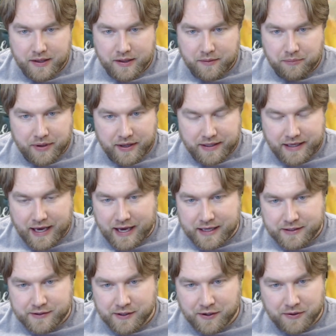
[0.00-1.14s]
But yeah,
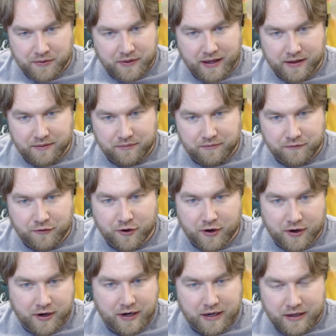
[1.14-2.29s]
so that
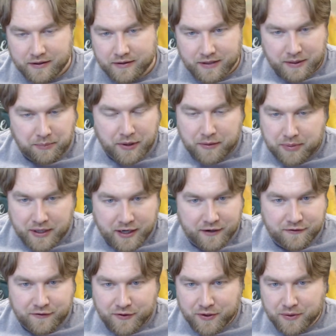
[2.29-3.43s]
for like
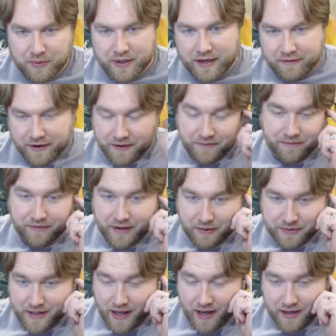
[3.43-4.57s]
prepared food or whatever, that
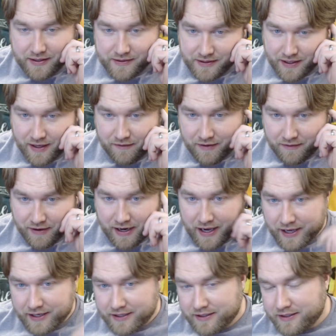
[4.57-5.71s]
was the hottest thing I've ever
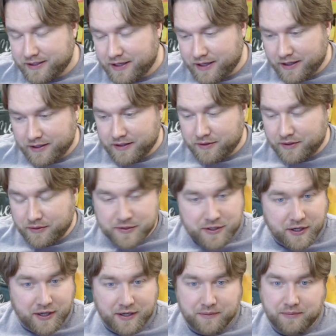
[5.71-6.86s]
had, and it was
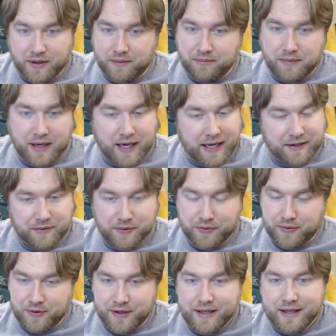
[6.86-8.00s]
good. But man,
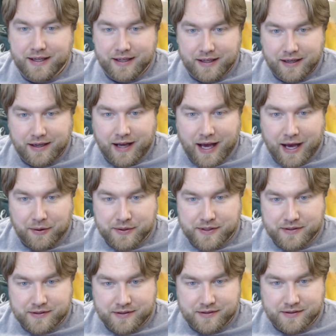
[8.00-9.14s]
I
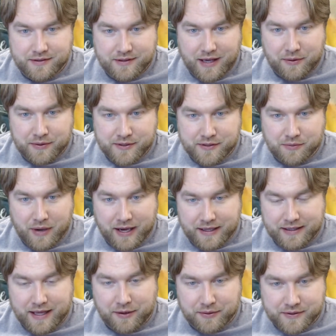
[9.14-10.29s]
was sweating.
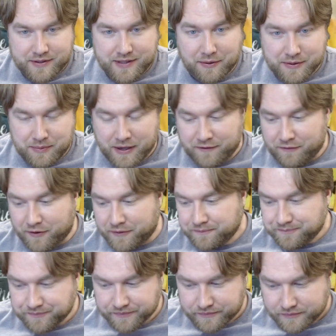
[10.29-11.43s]
That was painful.
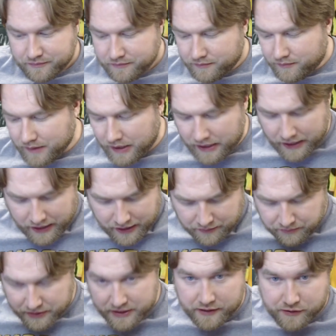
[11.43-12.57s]

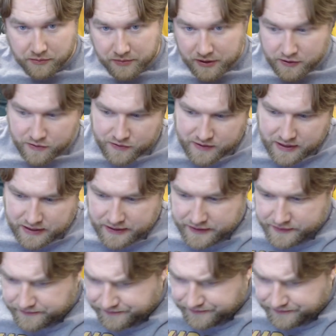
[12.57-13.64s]
But yeah, so I'm gonna use these,